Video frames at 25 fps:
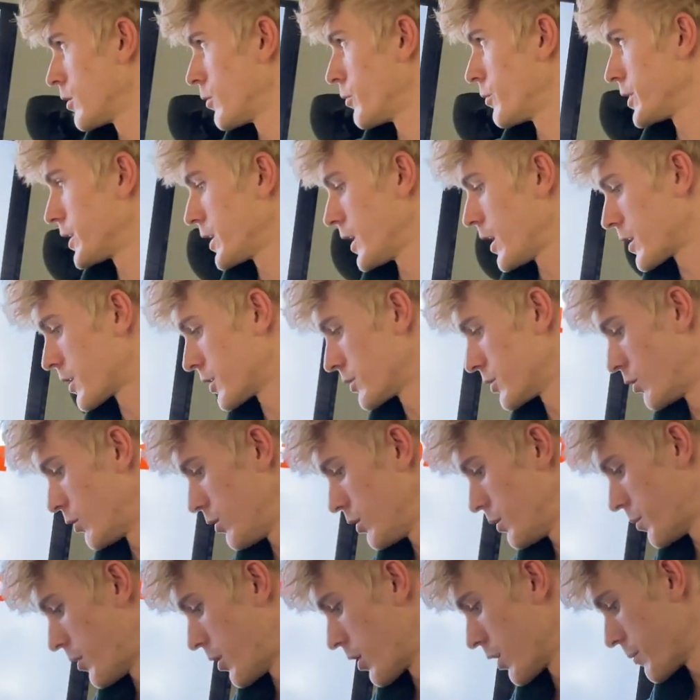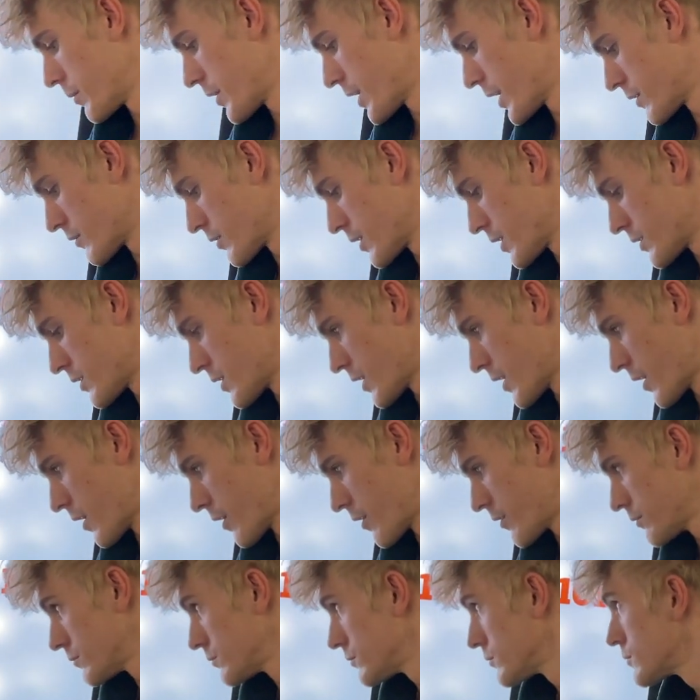We got granola bar man right
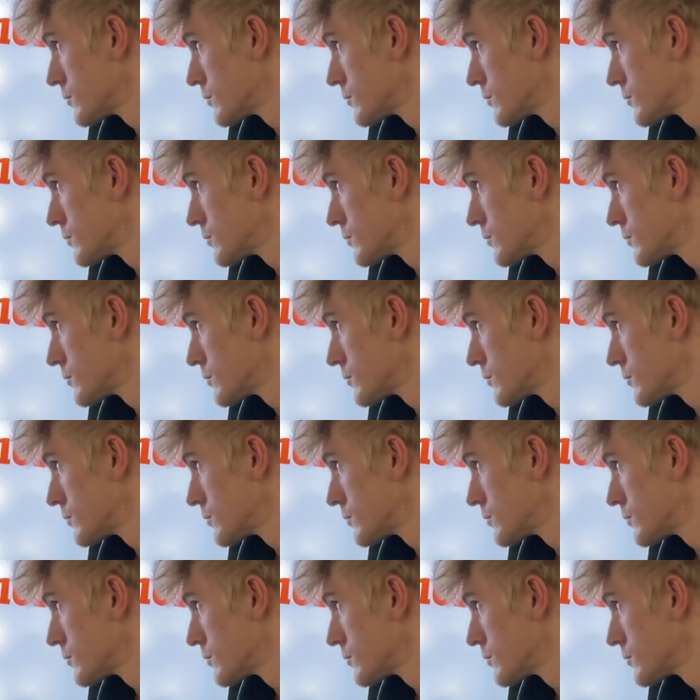there.